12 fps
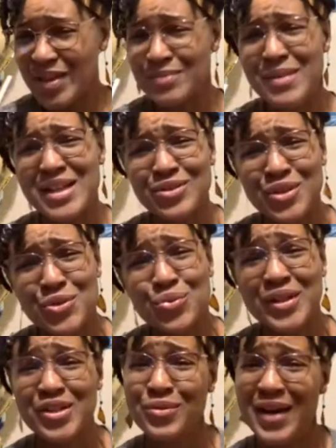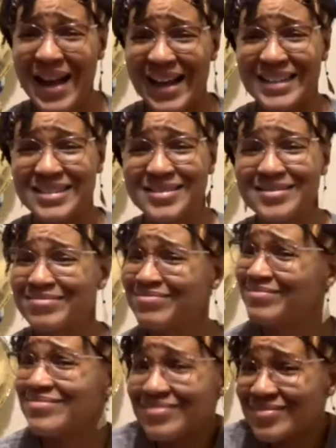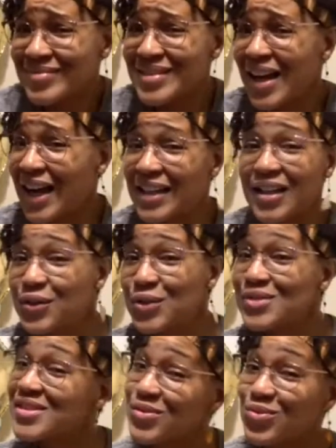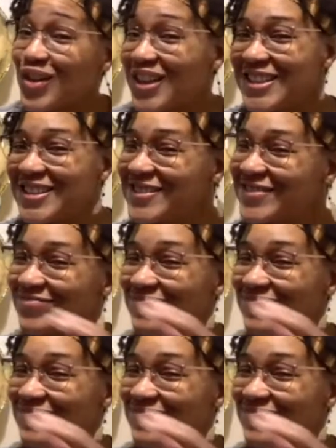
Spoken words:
Mountain Dew, where you at? I love cruising Royal.